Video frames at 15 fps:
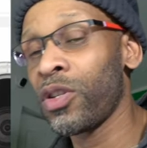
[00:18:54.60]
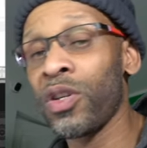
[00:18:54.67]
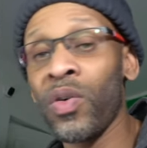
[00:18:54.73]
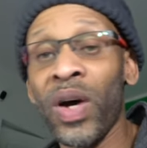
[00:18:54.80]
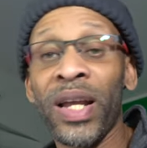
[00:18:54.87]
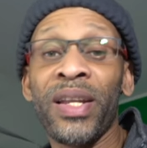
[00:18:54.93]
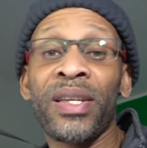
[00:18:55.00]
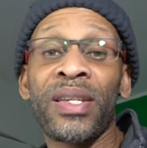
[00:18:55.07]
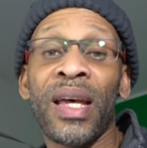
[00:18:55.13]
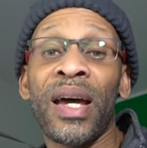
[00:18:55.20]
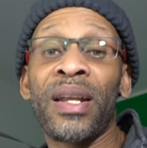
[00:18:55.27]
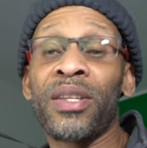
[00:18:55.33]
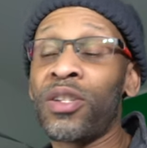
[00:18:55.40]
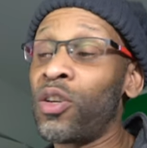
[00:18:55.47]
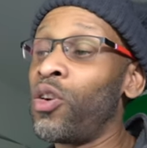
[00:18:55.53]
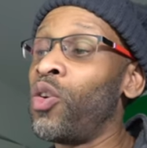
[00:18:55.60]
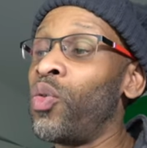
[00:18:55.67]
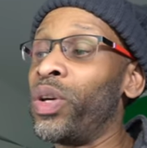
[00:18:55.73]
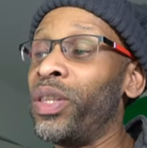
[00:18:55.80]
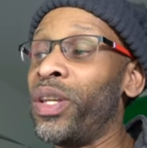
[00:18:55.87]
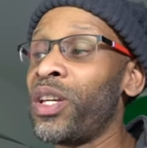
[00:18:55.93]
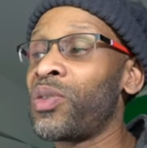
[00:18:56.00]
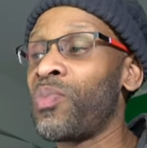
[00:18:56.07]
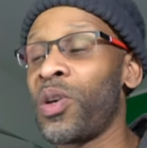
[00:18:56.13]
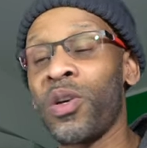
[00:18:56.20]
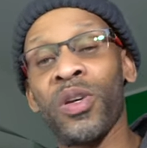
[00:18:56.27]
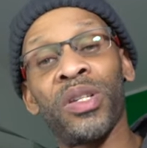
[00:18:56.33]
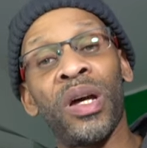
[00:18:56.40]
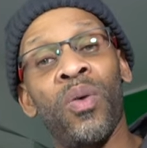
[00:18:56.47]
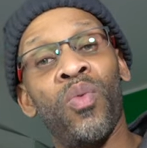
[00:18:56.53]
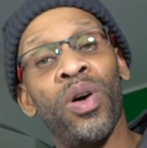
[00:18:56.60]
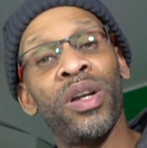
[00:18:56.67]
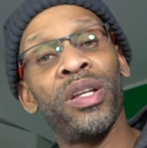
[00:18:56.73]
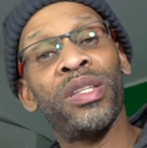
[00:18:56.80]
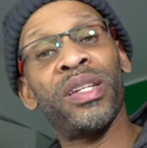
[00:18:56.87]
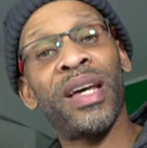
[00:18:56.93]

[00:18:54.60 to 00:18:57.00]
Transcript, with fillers: So I decided to go with this because I wanted